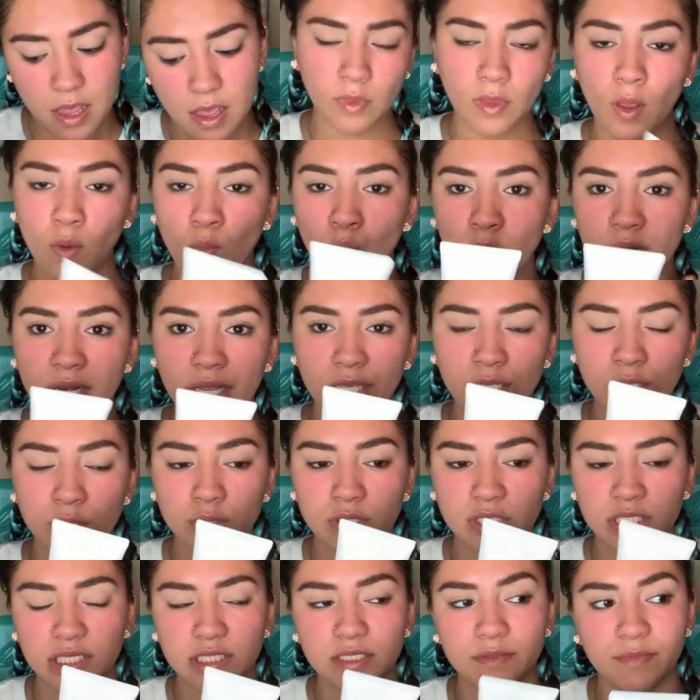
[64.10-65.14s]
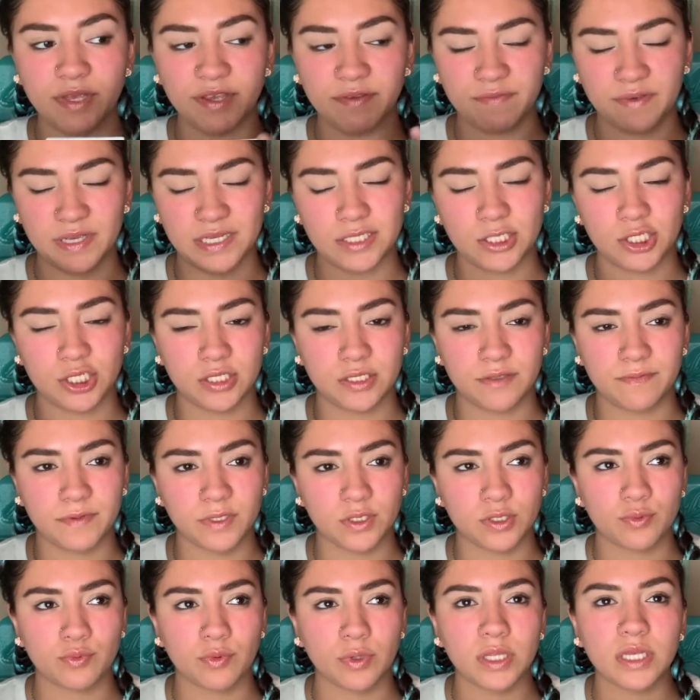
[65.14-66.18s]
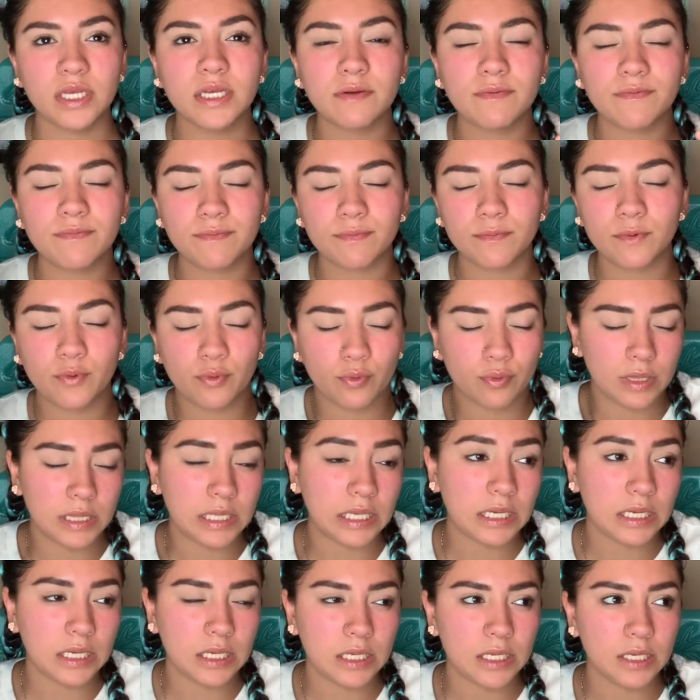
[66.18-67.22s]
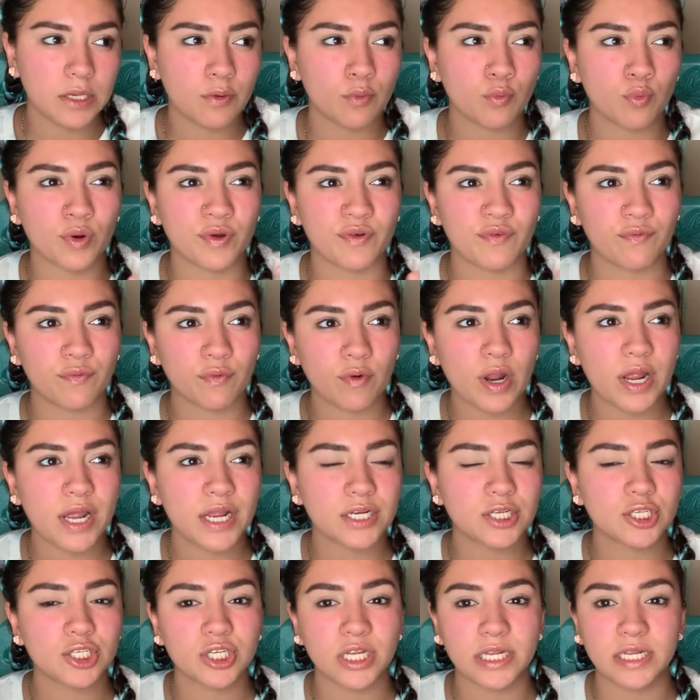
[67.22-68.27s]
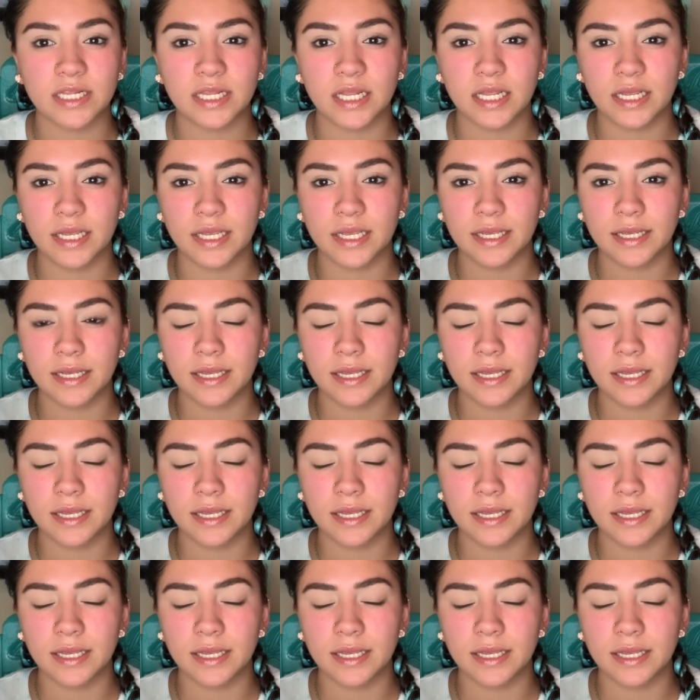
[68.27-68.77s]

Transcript: When I use this, my face just feels really clean, refreshed, and like,